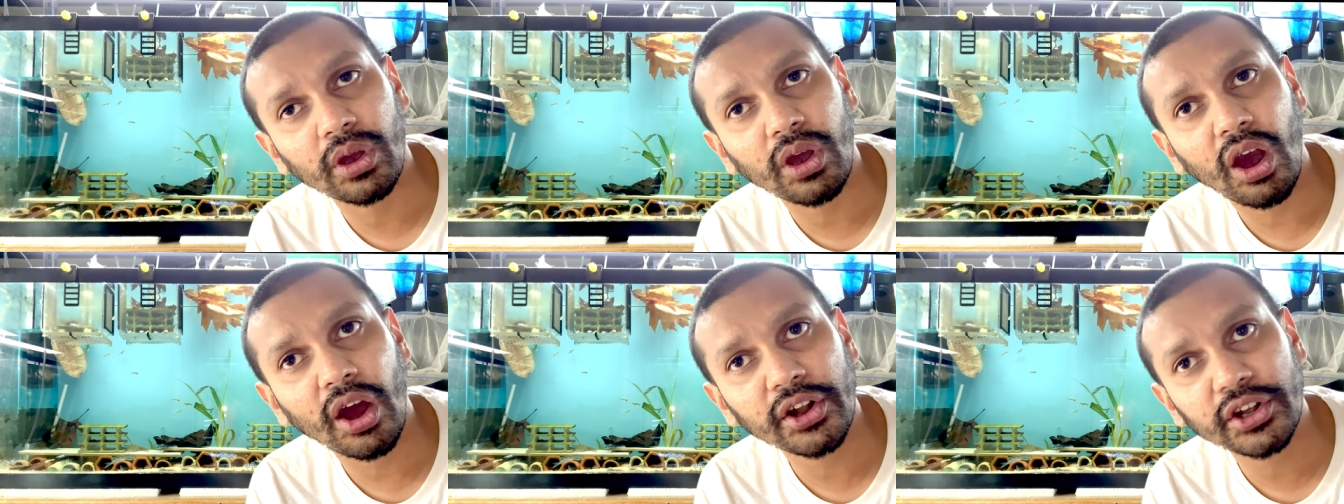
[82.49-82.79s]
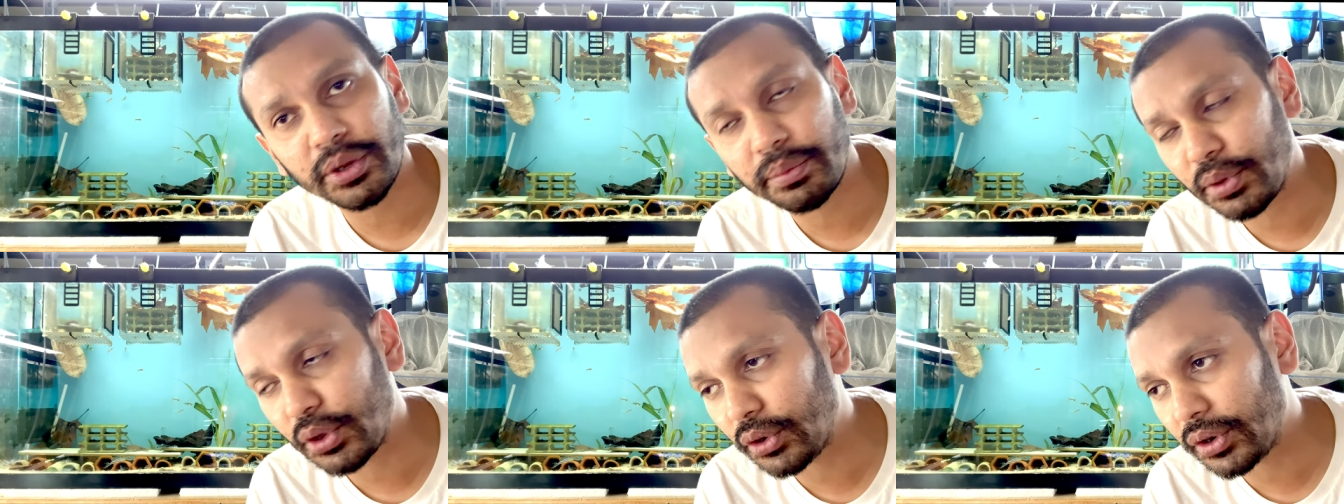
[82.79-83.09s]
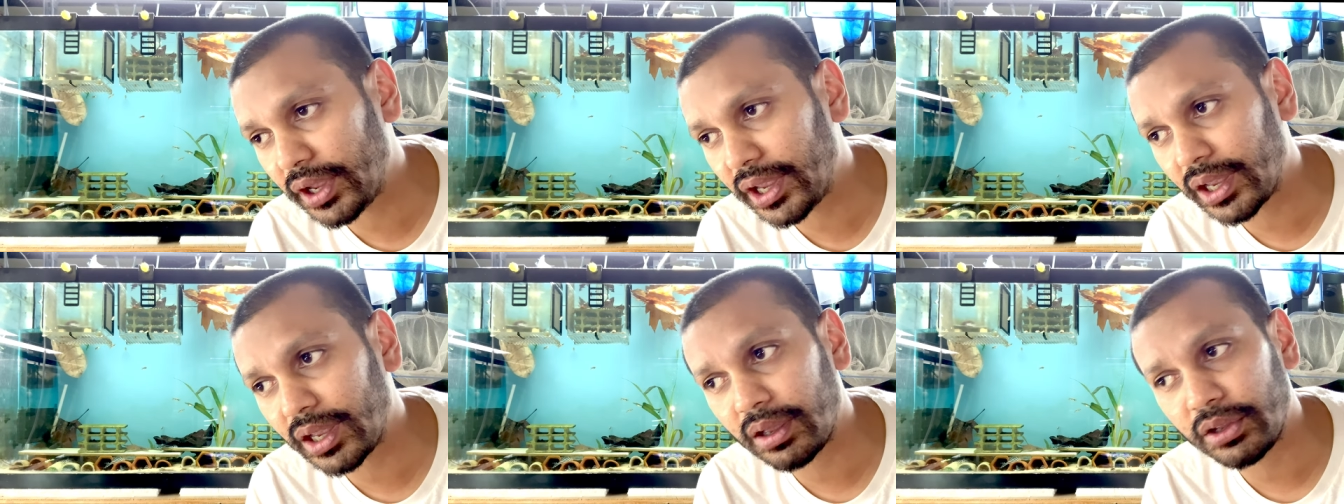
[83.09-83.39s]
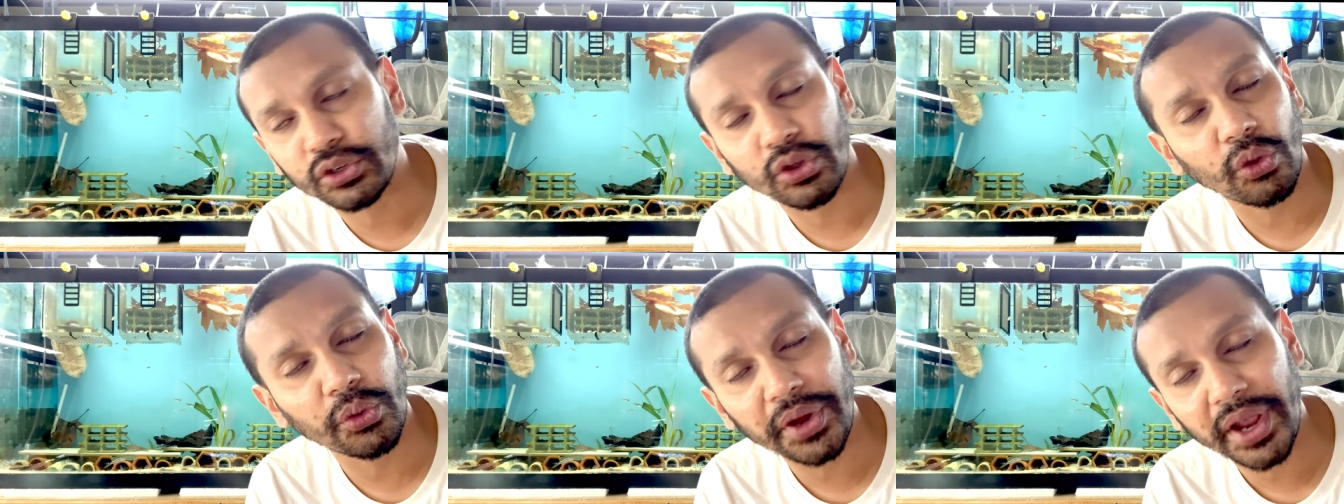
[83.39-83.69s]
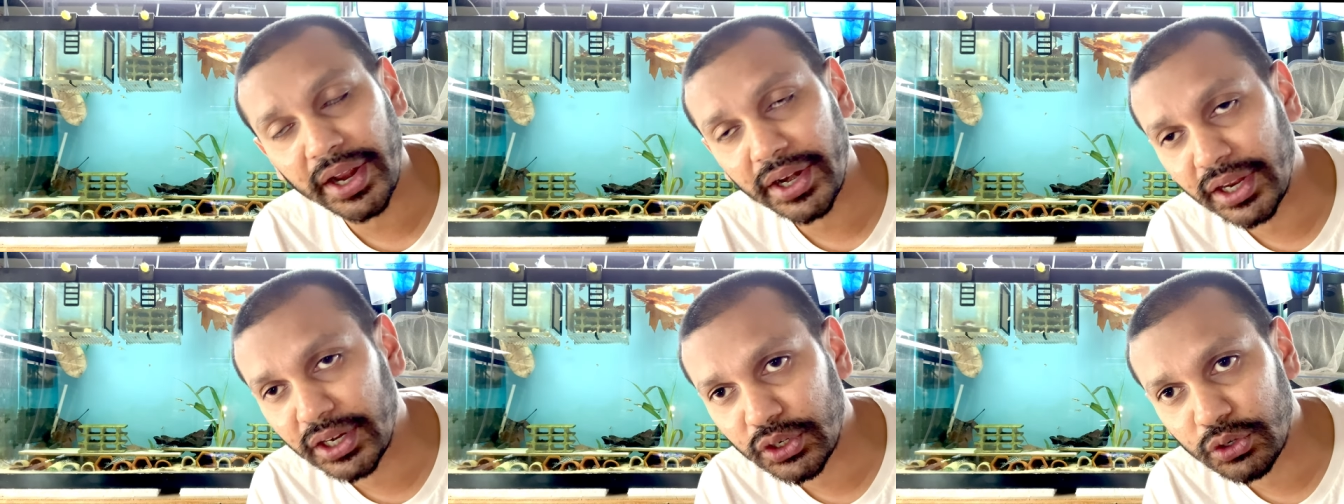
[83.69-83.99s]
contributing,
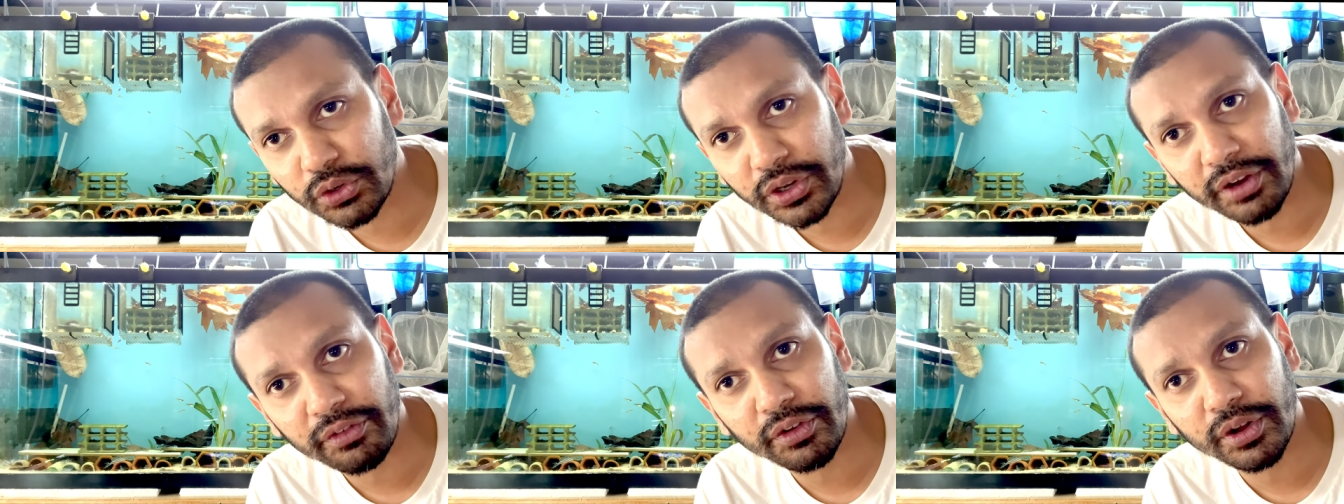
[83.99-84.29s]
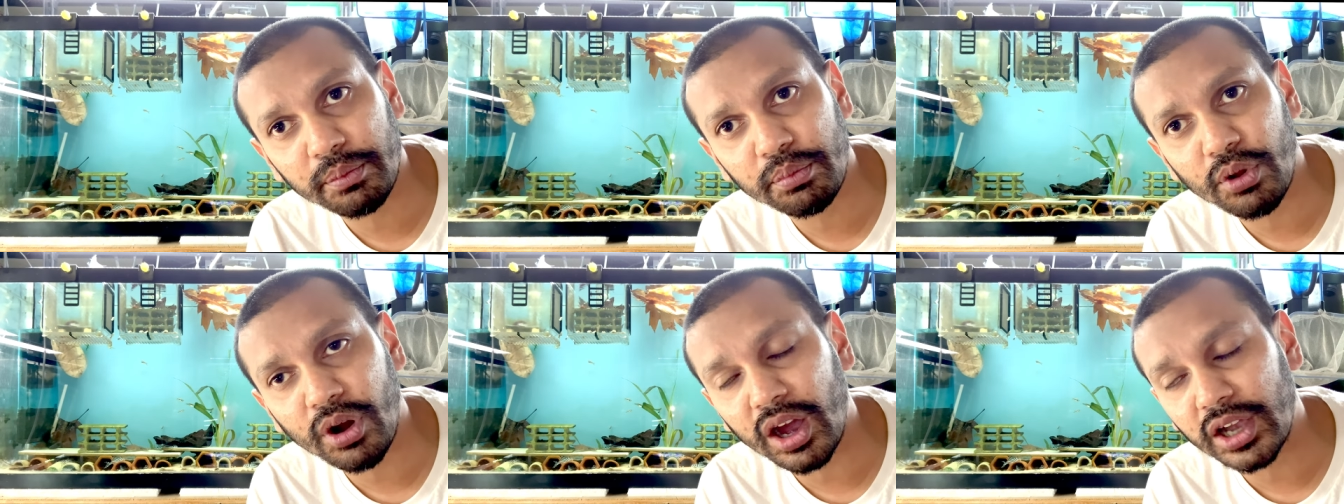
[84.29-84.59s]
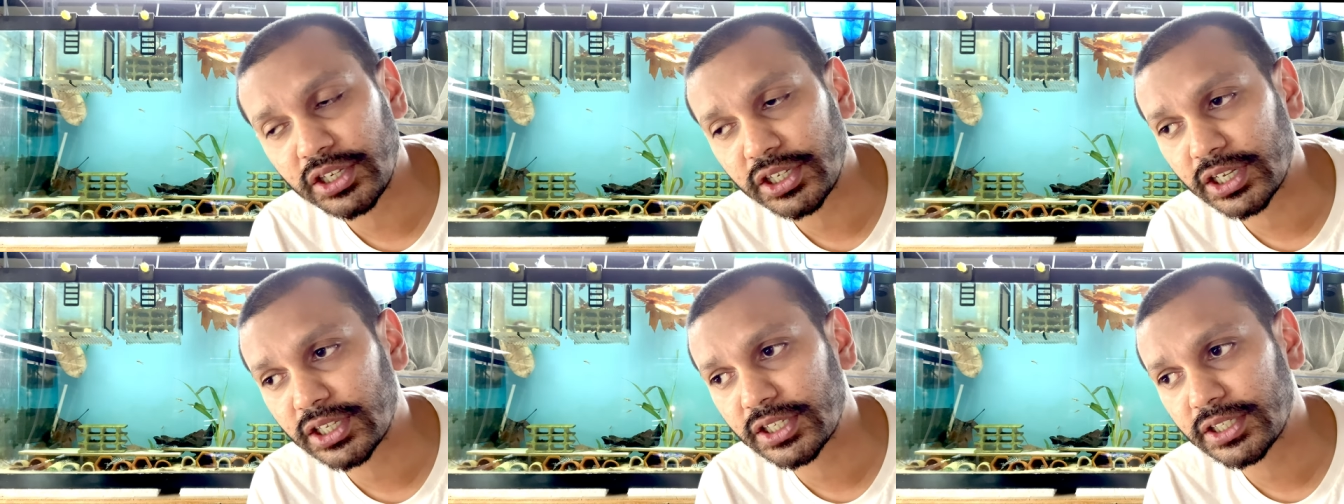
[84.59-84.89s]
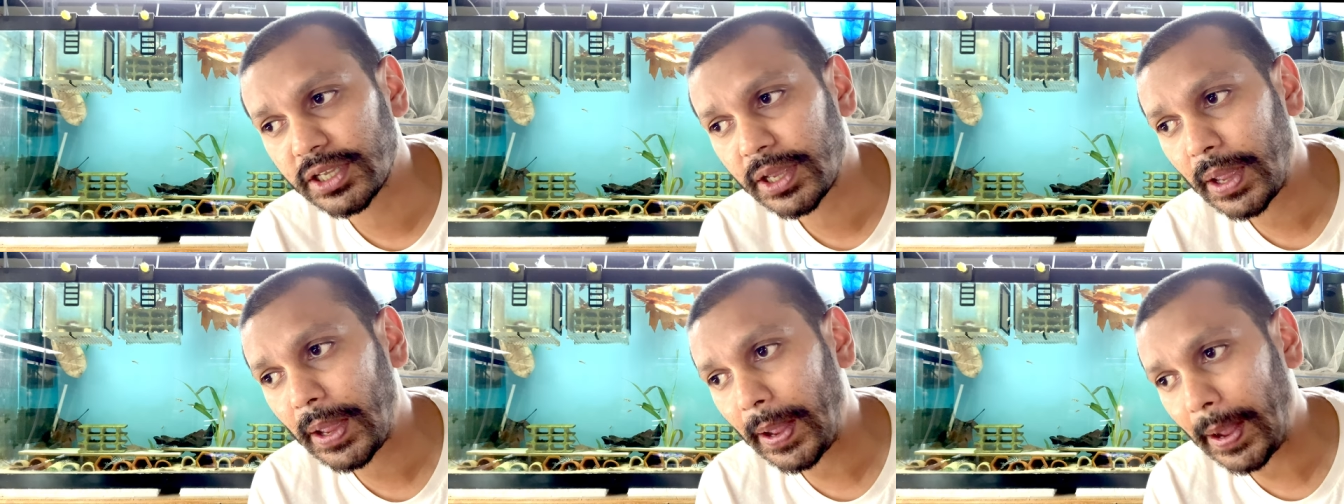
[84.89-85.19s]
donating to different projects,